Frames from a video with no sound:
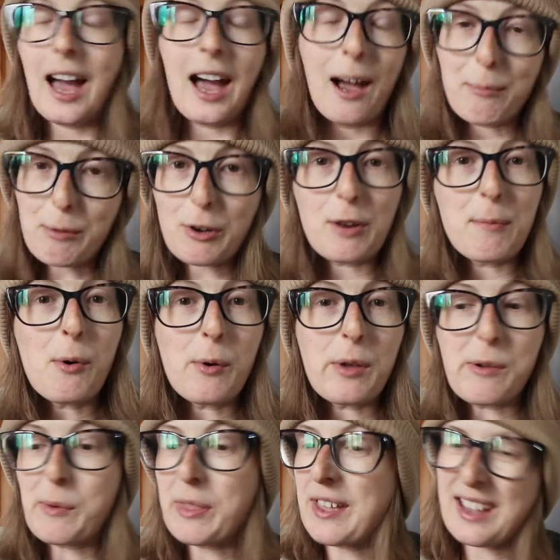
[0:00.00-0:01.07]
I'm not going to bore
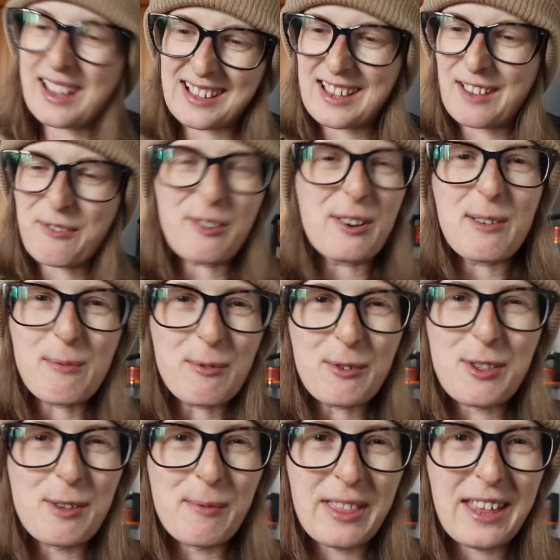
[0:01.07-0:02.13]
you with it because I've already
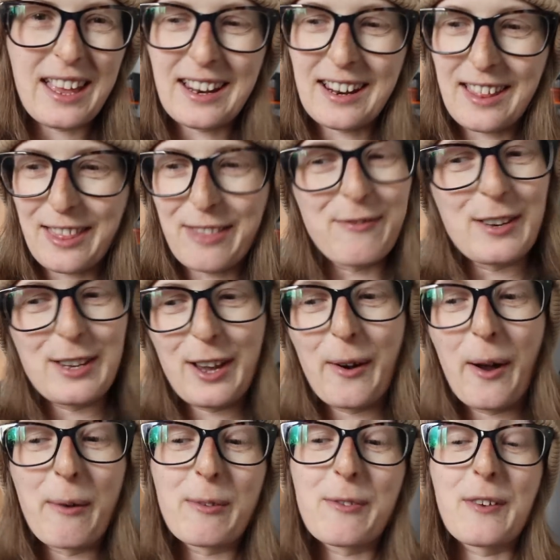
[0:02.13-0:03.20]
bored you with it in another video.
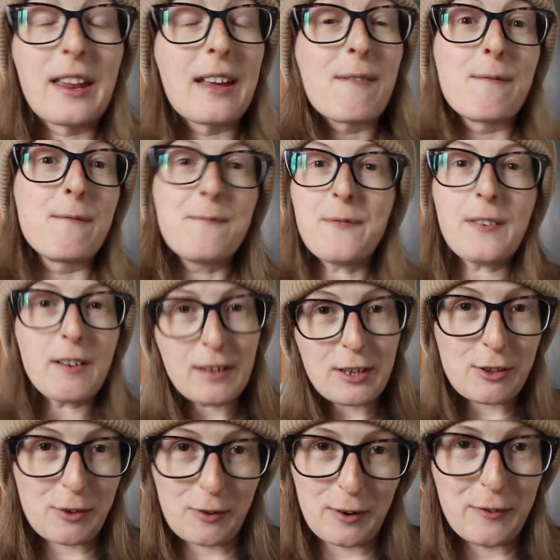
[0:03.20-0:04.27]
I was feeling very
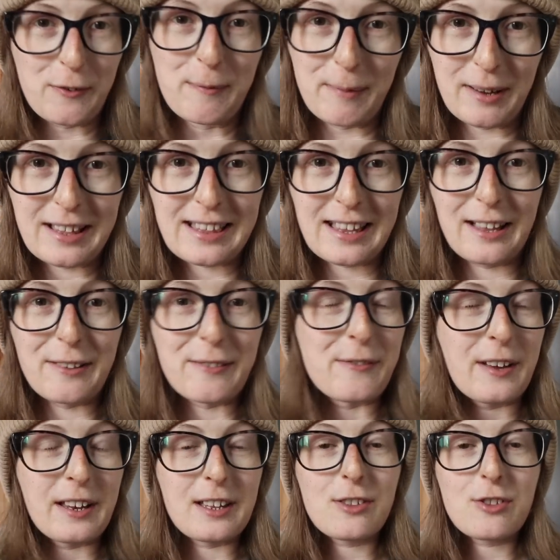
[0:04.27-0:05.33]
sorry for myself
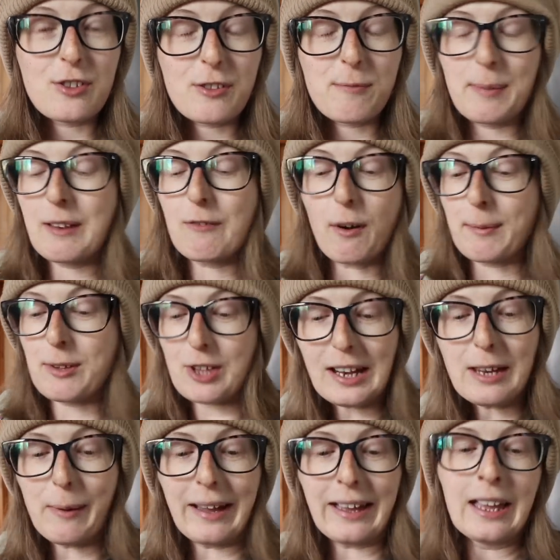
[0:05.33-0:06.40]
and it's just been rubbish.
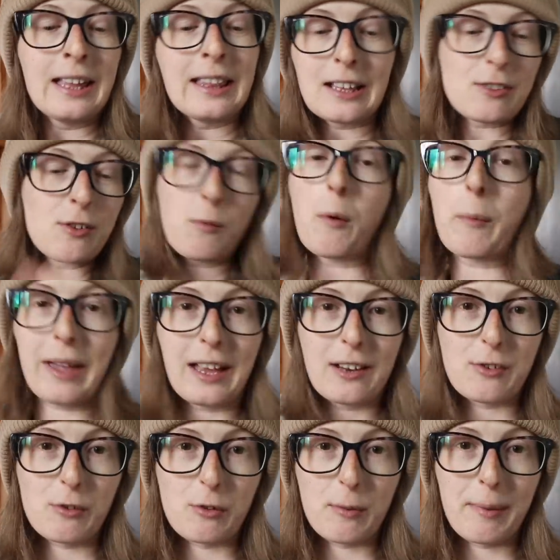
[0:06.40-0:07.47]
Anyway, that's not what we're here
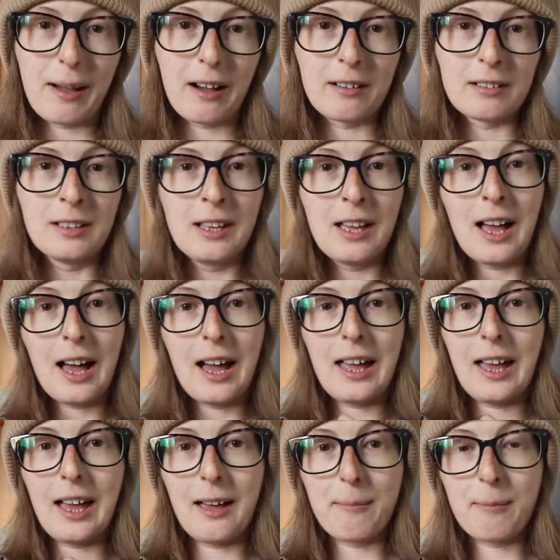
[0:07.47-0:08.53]
to talk about. I
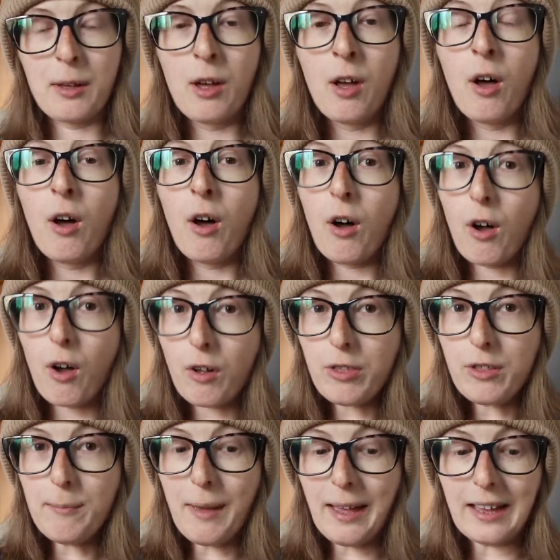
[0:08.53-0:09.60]
am on
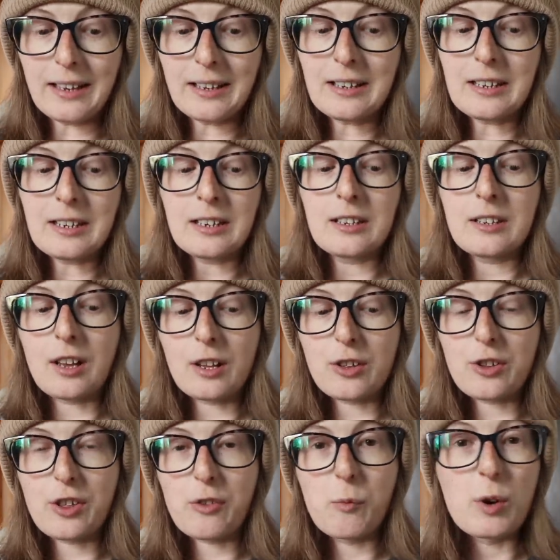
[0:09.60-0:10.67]
the mend,
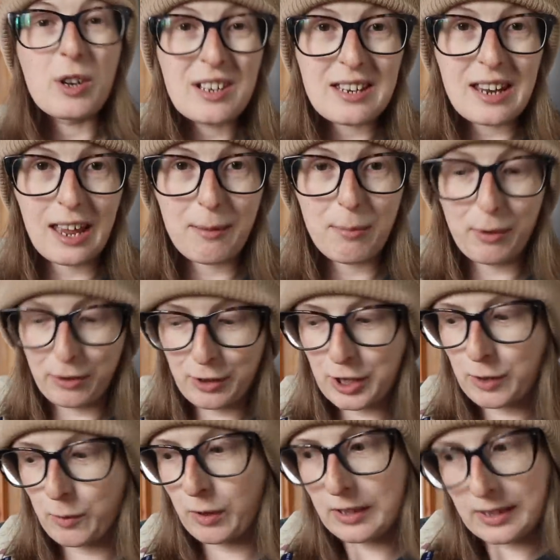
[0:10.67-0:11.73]
touch this wooden table that
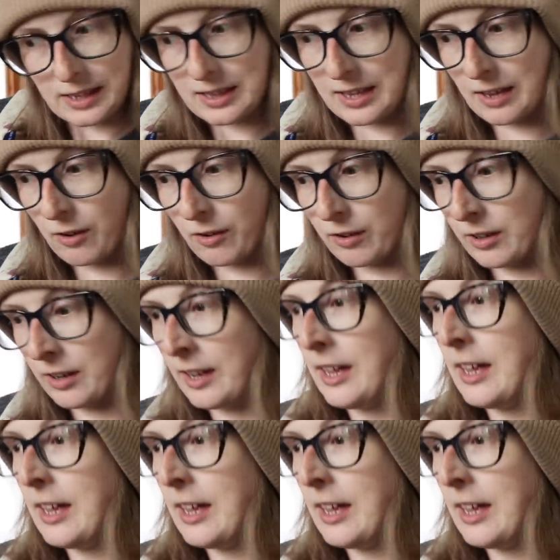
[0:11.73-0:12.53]
you are sitting on,